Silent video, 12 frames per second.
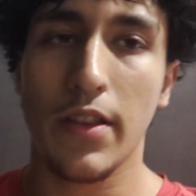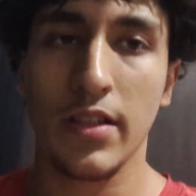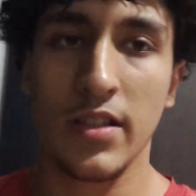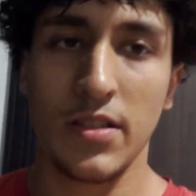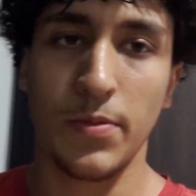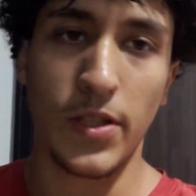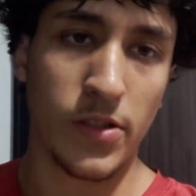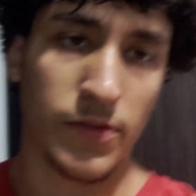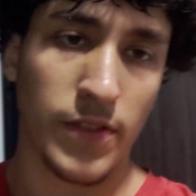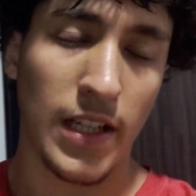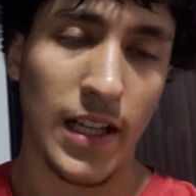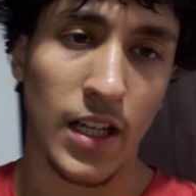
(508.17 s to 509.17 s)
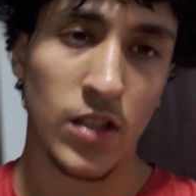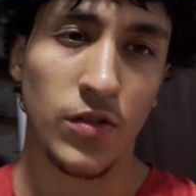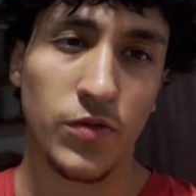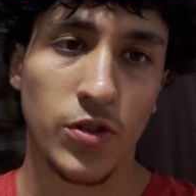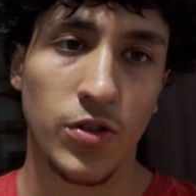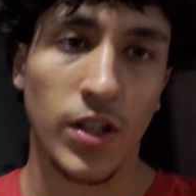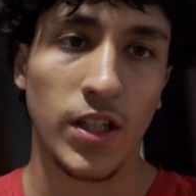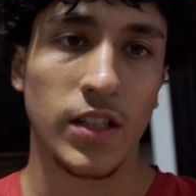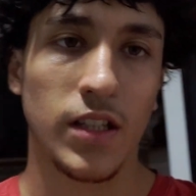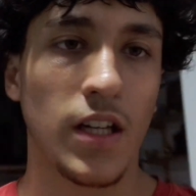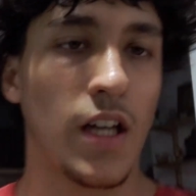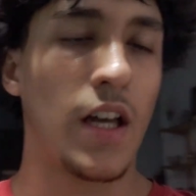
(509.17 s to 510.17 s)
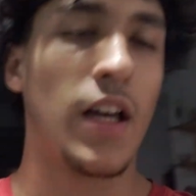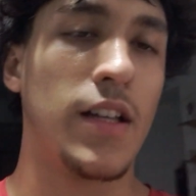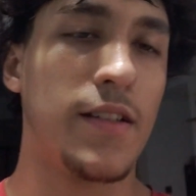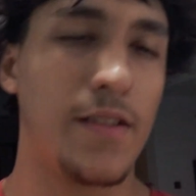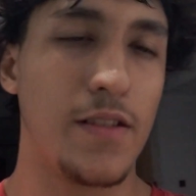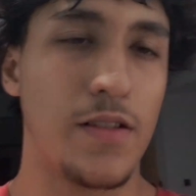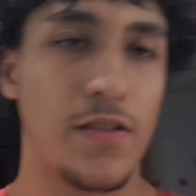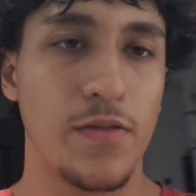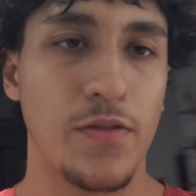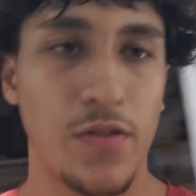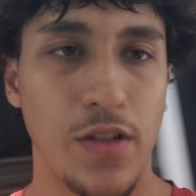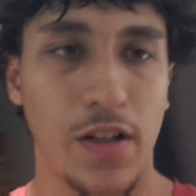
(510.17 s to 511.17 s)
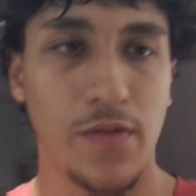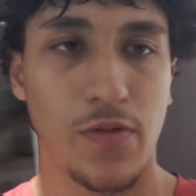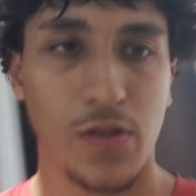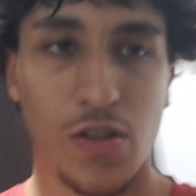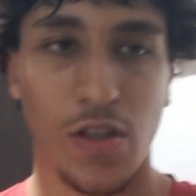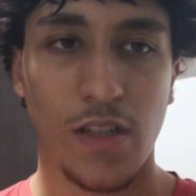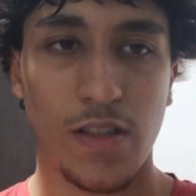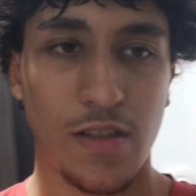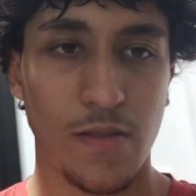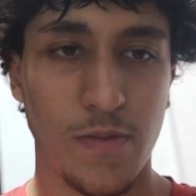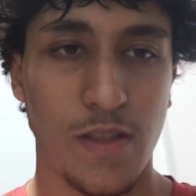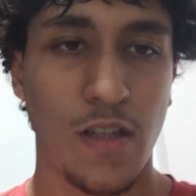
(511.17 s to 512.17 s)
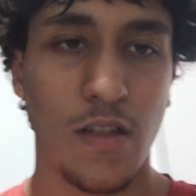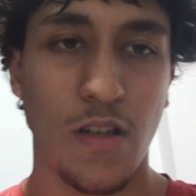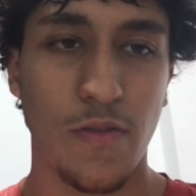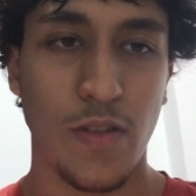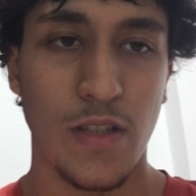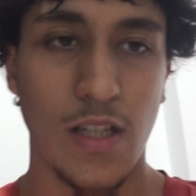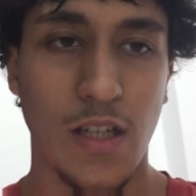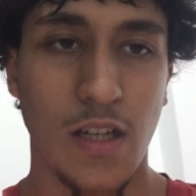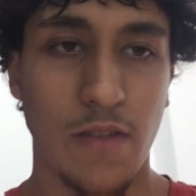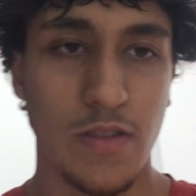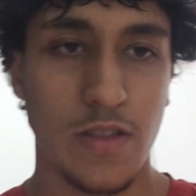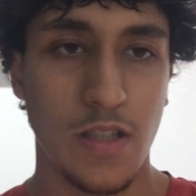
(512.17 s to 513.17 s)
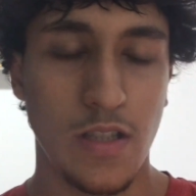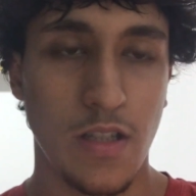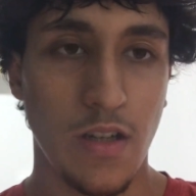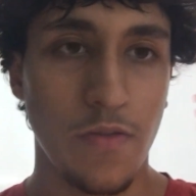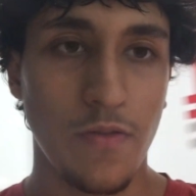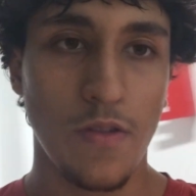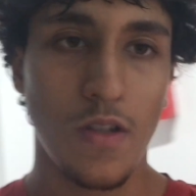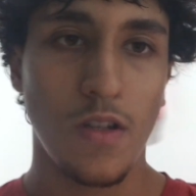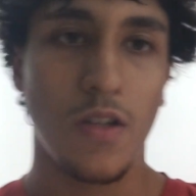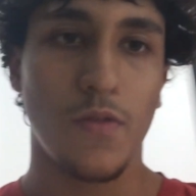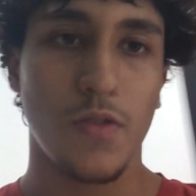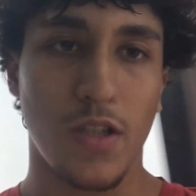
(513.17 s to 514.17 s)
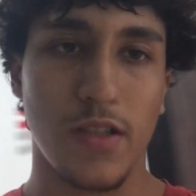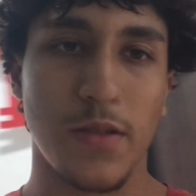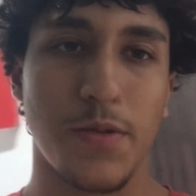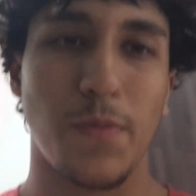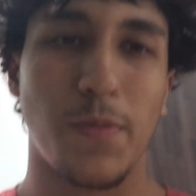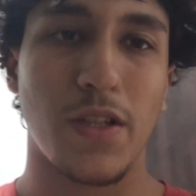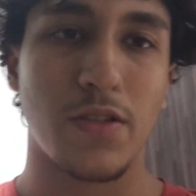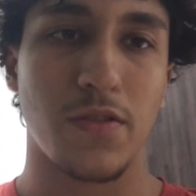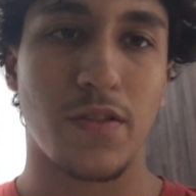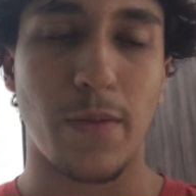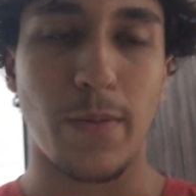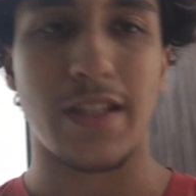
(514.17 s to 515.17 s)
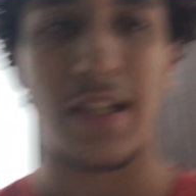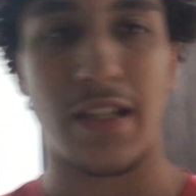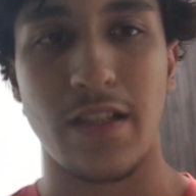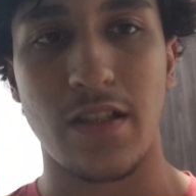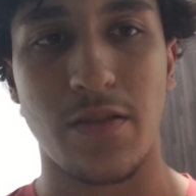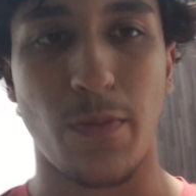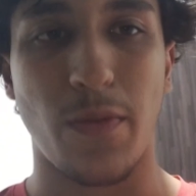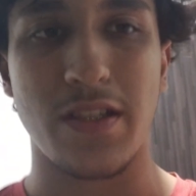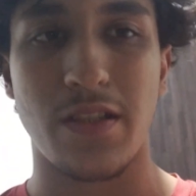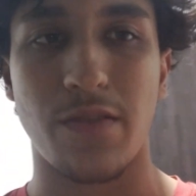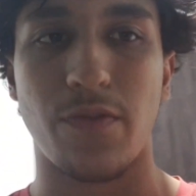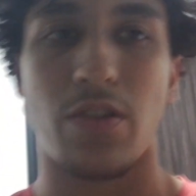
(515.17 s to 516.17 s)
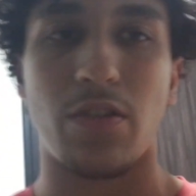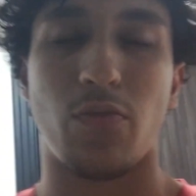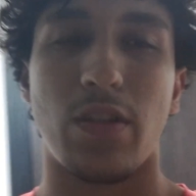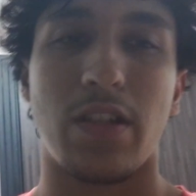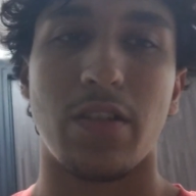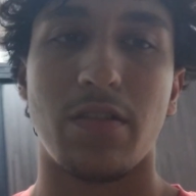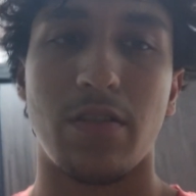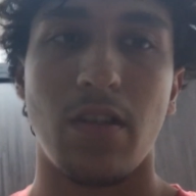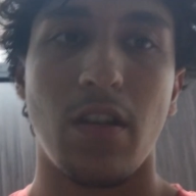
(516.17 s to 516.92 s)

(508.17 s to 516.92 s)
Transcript: think it's because of the lack of training that I had done for triceps. I feel like I haven't done enough for triceps, and because of that my tendons must have gotten weaker.